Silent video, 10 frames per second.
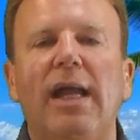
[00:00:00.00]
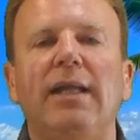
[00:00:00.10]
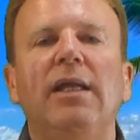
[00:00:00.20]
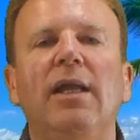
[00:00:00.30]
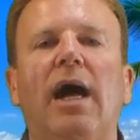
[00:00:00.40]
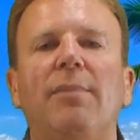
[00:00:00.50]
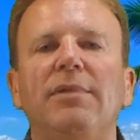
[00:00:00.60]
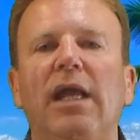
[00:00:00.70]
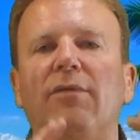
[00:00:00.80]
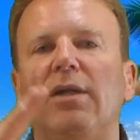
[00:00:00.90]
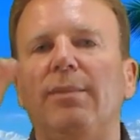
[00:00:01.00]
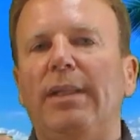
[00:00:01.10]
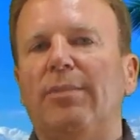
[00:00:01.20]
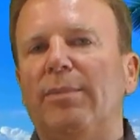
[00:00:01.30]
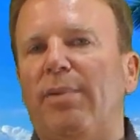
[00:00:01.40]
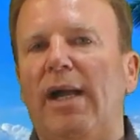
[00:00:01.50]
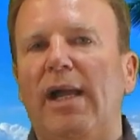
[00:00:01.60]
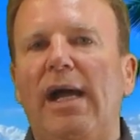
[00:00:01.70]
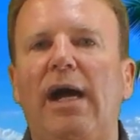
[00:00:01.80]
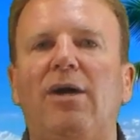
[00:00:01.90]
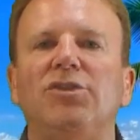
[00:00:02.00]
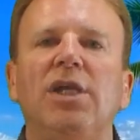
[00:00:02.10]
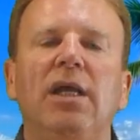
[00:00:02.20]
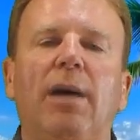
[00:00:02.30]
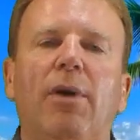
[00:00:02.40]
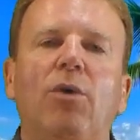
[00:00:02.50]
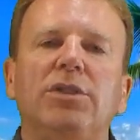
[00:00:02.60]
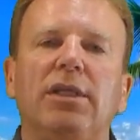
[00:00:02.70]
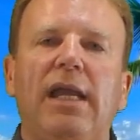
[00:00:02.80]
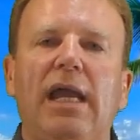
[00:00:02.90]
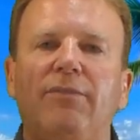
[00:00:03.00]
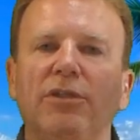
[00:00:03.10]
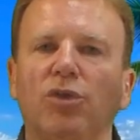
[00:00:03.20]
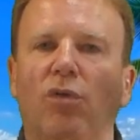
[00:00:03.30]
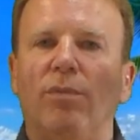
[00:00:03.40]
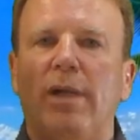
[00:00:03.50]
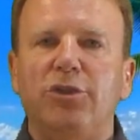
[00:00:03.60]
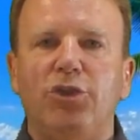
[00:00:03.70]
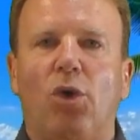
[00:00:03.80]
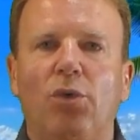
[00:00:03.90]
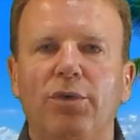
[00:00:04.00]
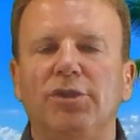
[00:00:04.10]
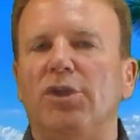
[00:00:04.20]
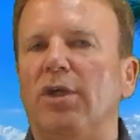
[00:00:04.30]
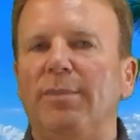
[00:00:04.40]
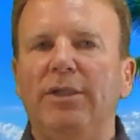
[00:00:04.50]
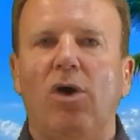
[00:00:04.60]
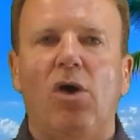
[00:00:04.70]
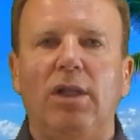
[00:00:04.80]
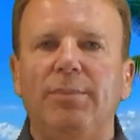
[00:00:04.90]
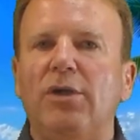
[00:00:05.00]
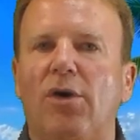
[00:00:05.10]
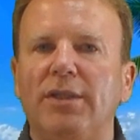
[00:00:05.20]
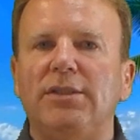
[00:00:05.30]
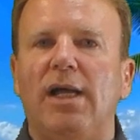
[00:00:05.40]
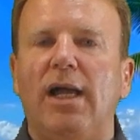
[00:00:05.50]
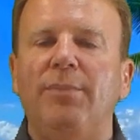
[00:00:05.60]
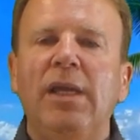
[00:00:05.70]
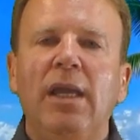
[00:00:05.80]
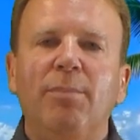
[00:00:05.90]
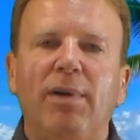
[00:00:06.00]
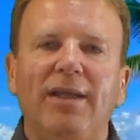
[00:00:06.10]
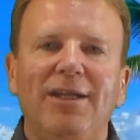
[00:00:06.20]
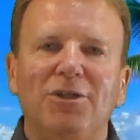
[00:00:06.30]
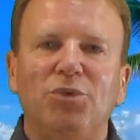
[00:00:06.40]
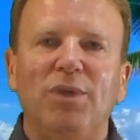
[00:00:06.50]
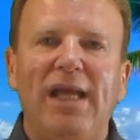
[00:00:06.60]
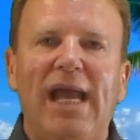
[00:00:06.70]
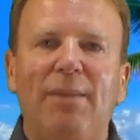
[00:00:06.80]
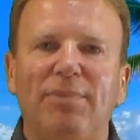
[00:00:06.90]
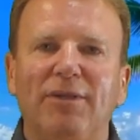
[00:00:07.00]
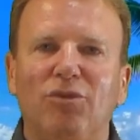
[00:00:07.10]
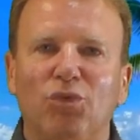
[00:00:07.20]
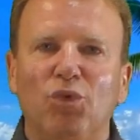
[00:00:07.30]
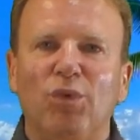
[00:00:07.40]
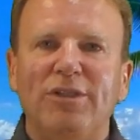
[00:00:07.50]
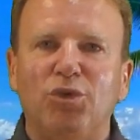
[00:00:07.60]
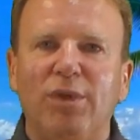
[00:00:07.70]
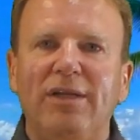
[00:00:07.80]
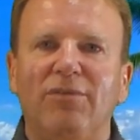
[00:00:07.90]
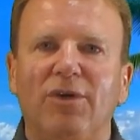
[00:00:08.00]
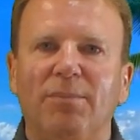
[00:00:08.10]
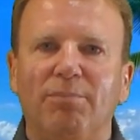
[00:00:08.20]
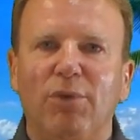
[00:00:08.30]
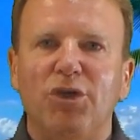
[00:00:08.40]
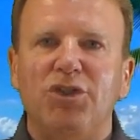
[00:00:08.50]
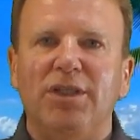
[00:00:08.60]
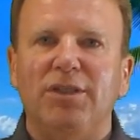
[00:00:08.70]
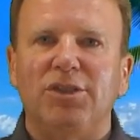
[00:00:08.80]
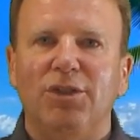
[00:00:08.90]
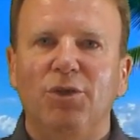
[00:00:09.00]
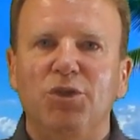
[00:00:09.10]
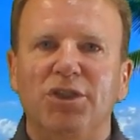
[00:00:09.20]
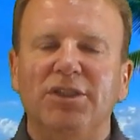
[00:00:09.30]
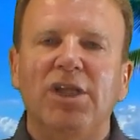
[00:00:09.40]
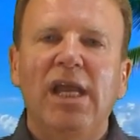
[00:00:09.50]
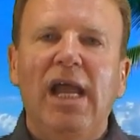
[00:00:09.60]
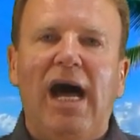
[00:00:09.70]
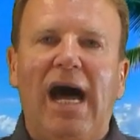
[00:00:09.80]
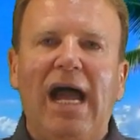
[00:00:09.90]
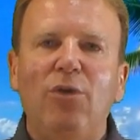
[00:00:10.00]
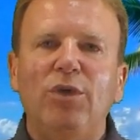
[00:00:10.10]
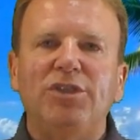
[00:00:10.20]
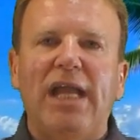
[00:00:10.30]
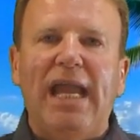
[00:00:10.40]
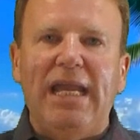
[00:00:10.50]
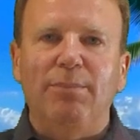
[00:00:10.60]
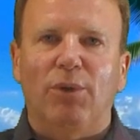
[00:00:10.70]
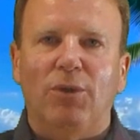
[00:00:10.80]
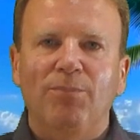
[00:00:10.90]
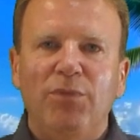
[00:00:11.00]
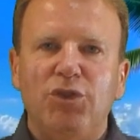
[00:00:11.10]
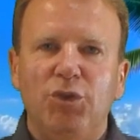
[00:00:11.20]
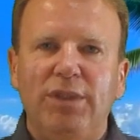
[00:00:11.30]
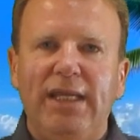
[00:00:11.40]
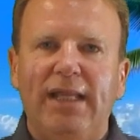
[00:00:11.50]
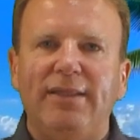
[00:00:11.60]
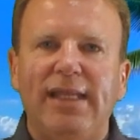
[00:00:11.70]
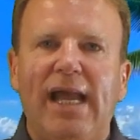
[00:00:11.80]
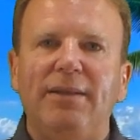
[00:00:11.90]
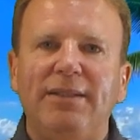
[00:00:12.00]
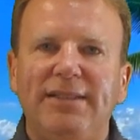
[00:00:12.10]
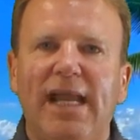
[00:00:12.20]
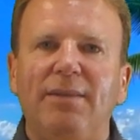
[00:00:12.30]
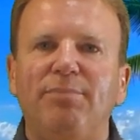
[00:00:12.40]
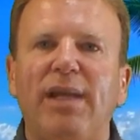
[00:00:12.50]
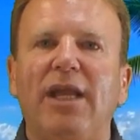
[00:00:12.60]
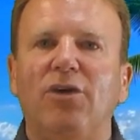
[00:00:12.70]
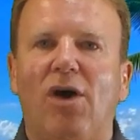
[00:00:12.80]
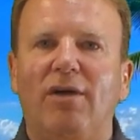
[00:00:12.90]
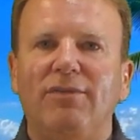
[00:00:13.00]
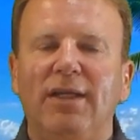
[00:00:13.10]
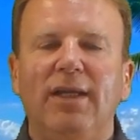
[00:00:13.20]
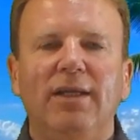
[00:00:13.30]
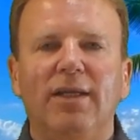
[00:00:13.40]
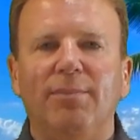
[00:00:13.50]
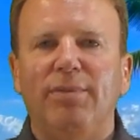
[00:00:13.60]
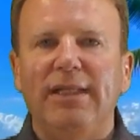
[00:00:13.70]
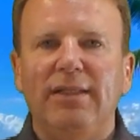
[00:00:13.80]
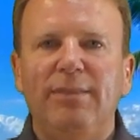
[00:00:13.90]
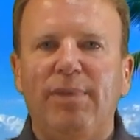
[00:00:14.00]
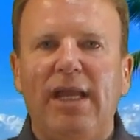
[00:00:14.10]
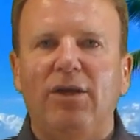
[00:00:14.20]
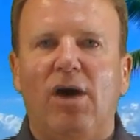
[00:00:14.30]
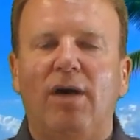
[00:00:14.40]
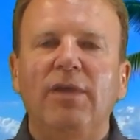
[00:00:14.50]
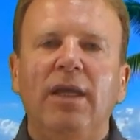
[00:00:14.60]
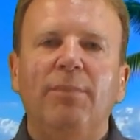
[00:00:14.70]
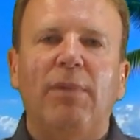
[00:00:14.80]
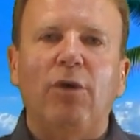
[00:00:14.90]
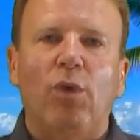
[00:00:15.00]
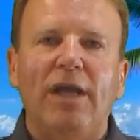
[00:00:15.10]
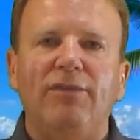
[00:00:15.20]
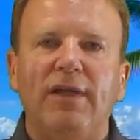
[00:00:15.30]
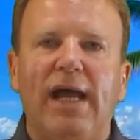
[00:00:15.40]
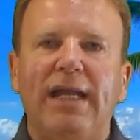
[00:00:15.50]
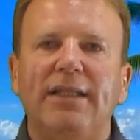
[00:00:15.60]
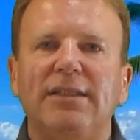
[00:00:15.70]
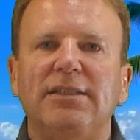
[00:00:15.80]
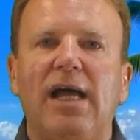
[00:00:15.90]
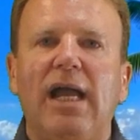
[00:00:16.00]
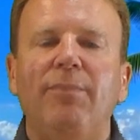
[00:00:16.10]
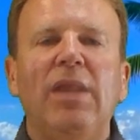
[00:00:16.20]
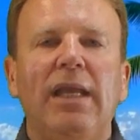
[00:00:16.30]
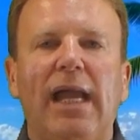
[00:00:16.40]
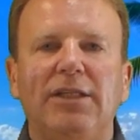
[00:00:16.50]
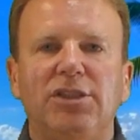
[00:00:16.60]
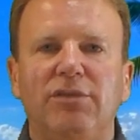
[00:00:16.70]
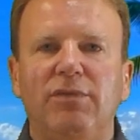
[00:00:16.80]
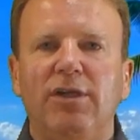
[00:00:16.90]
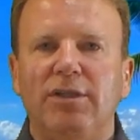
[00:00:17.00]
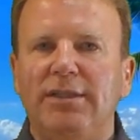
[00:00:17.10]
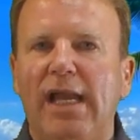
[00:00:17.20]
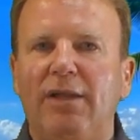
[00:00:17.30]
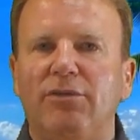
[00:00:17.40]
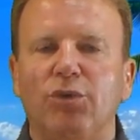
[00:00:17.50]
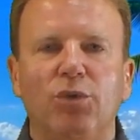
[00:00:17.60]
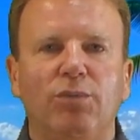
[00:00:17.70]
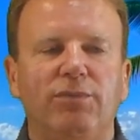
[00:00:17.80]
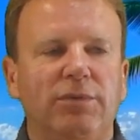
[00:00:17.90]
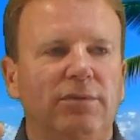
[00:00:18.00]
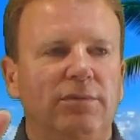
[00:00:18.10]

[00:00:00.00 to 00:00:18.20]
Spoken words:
mind, I'm never going to be able to buy a house. I'm always going to have this over my shoulders. They're going to be calling me all the time. But here's what happened through Retriever Merchant Solutions. I was able to get that debt paid off, completely paid off. My wife and I at the time had severe debt through